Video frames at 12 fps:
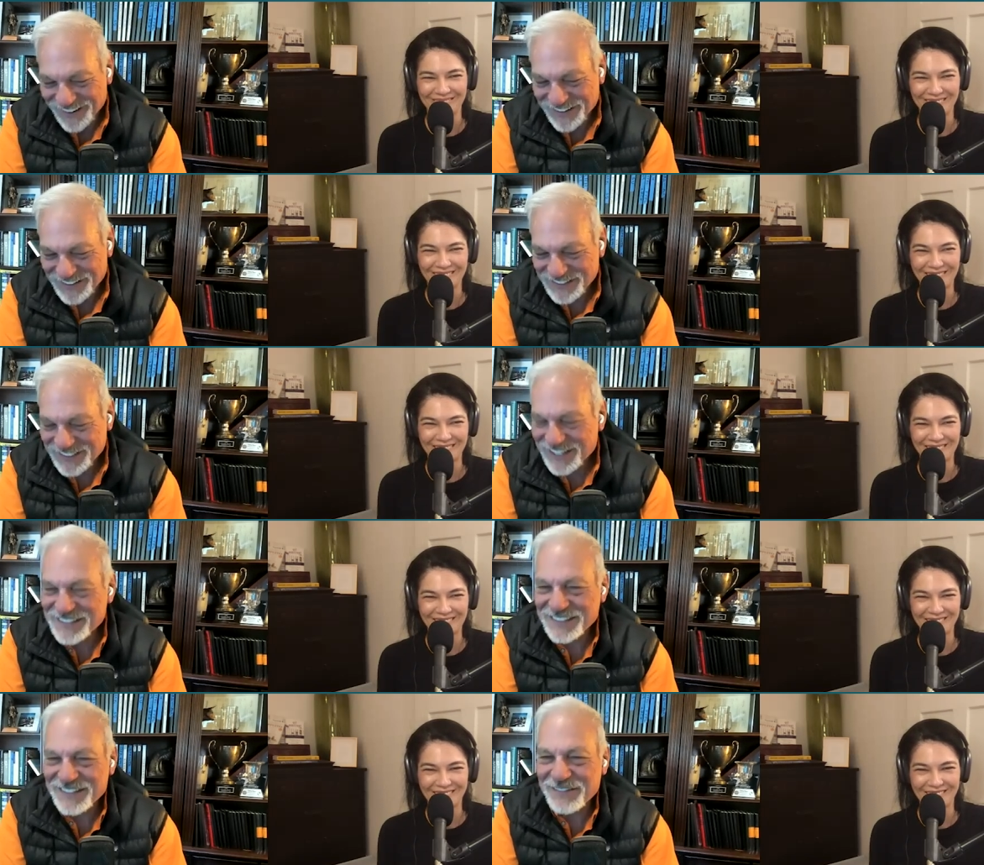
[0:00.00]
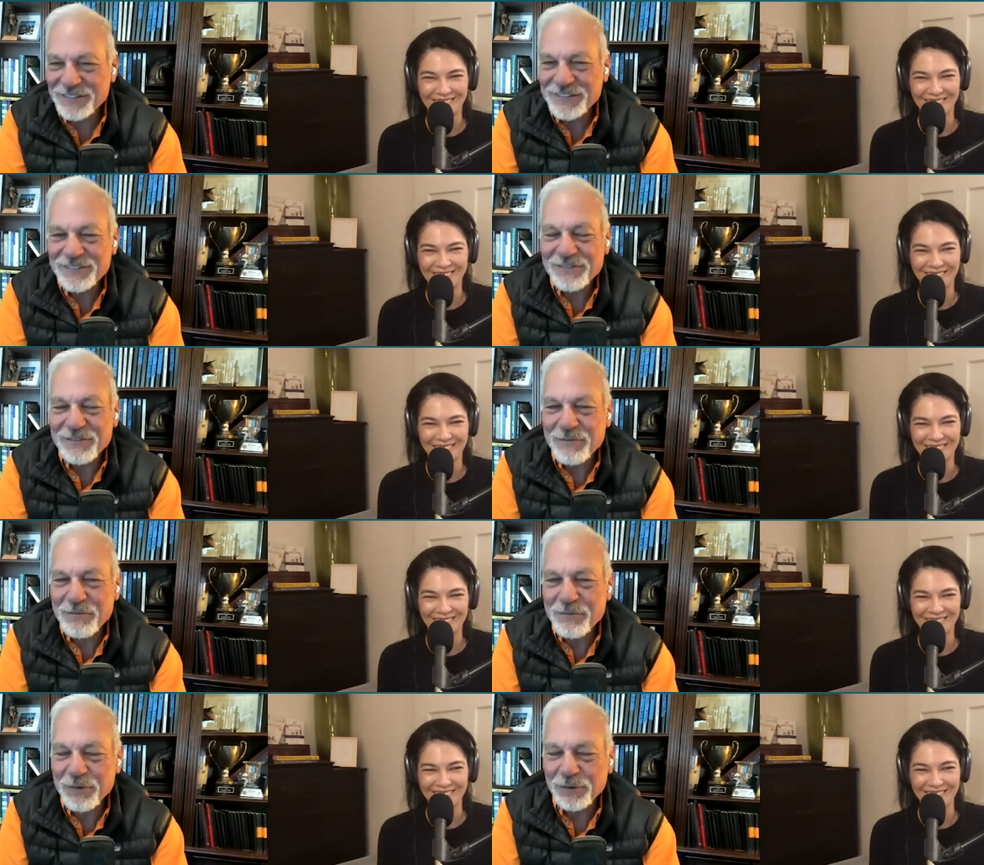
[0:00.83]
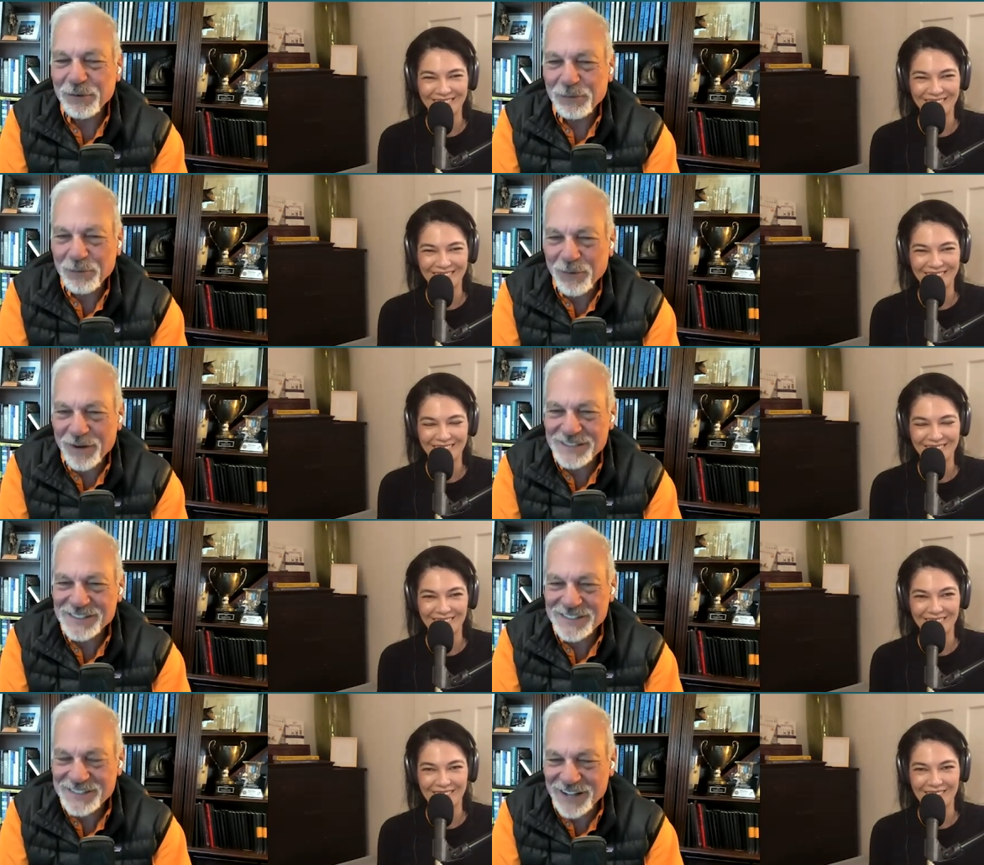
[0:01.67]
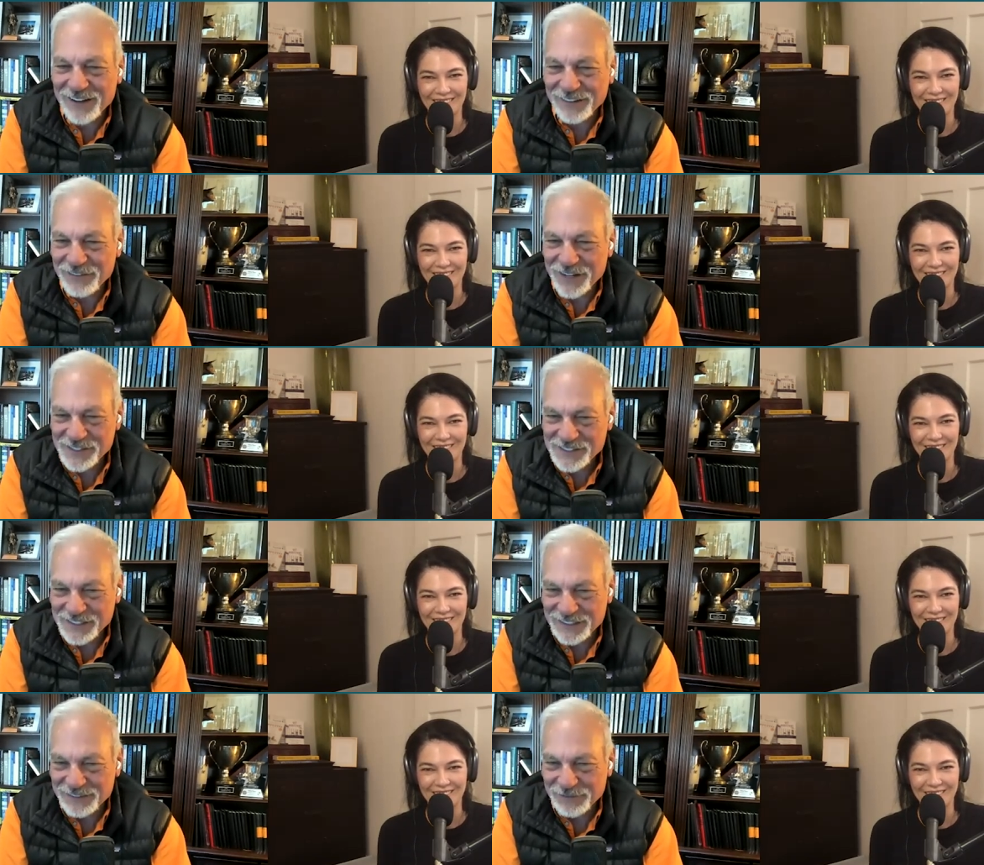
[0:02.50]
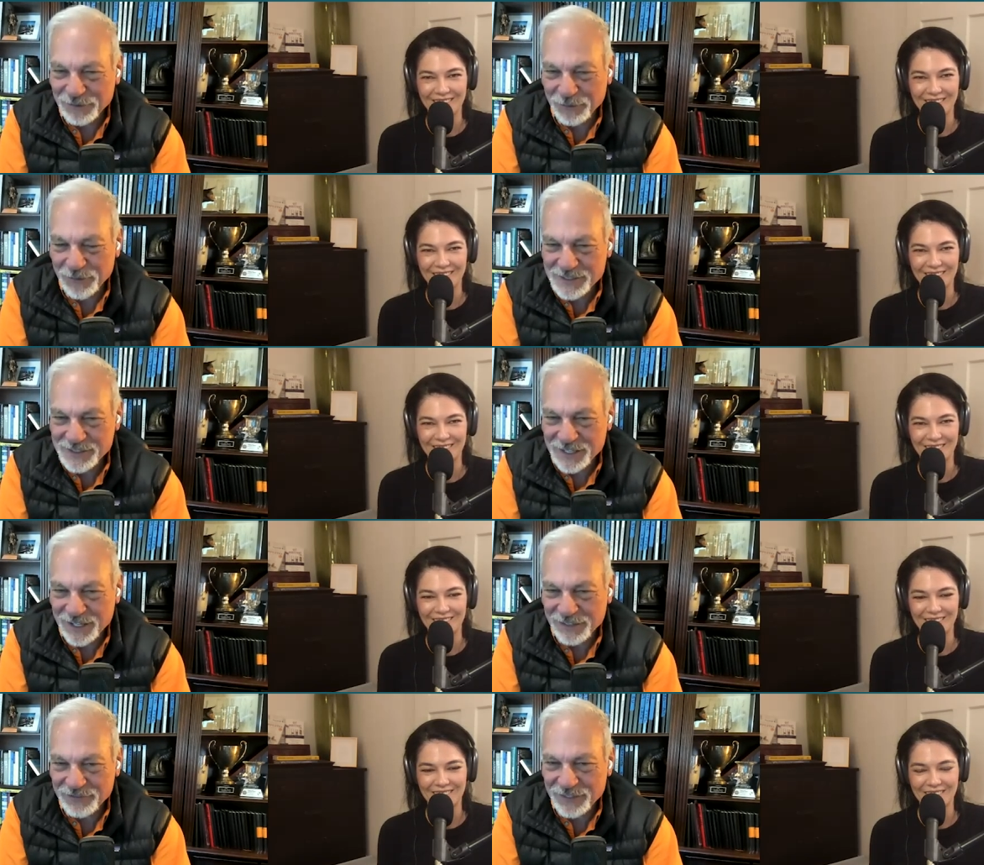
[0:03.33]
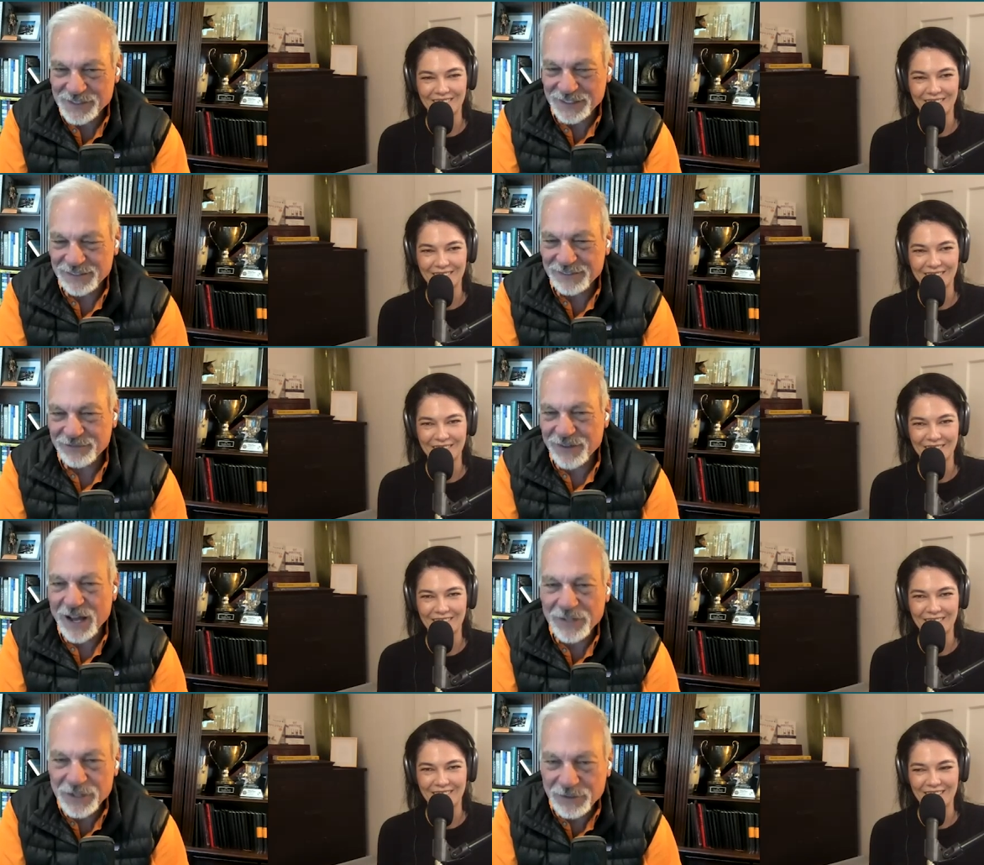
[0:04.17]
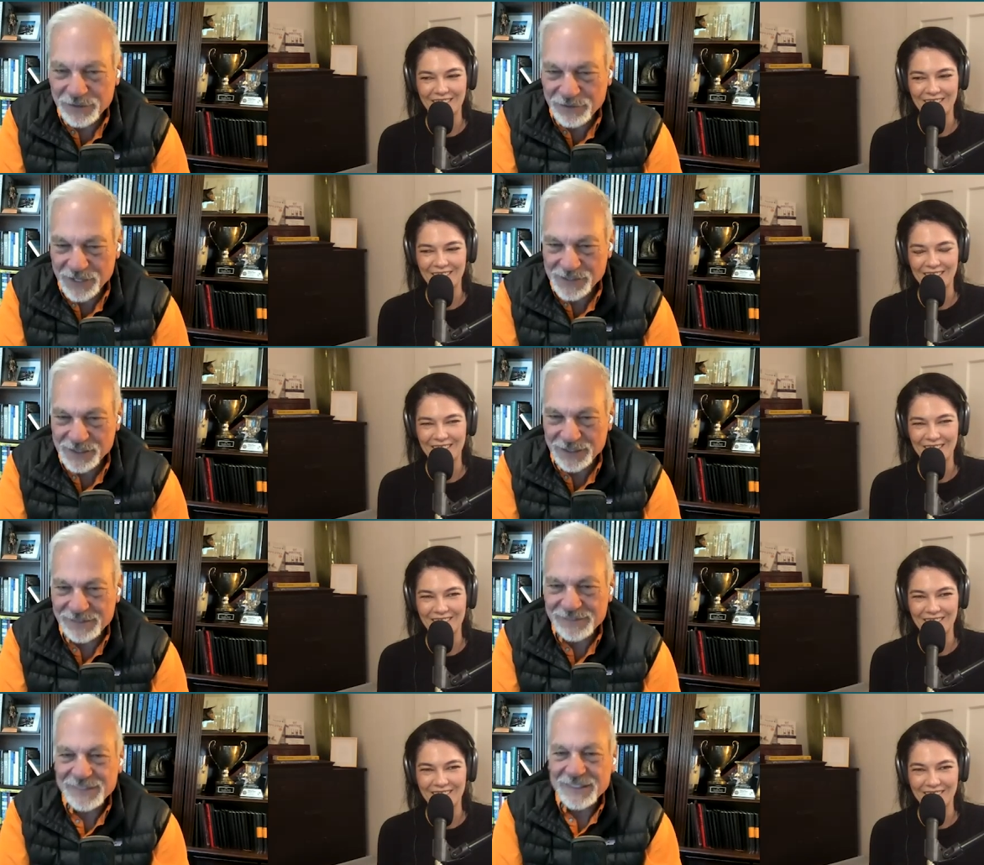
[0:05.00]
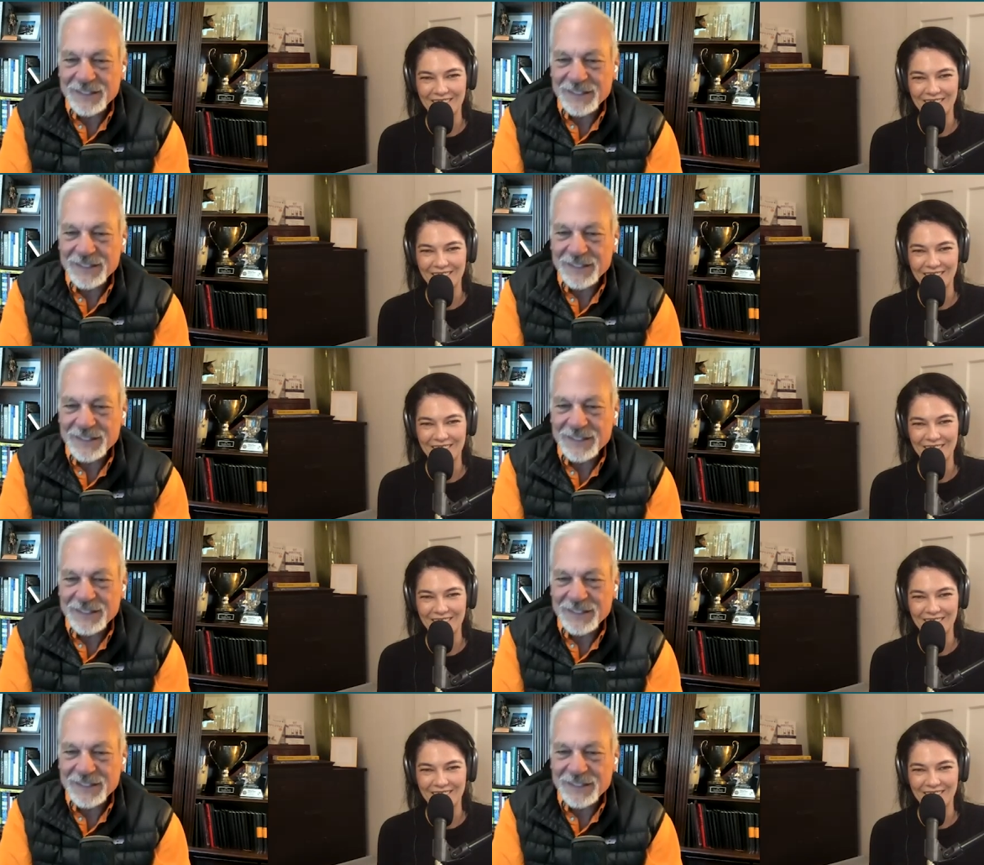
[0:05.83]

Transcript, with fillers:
Speaker 1: are discussing Rule One style investing, Rule One style investing, value Indeed. investing.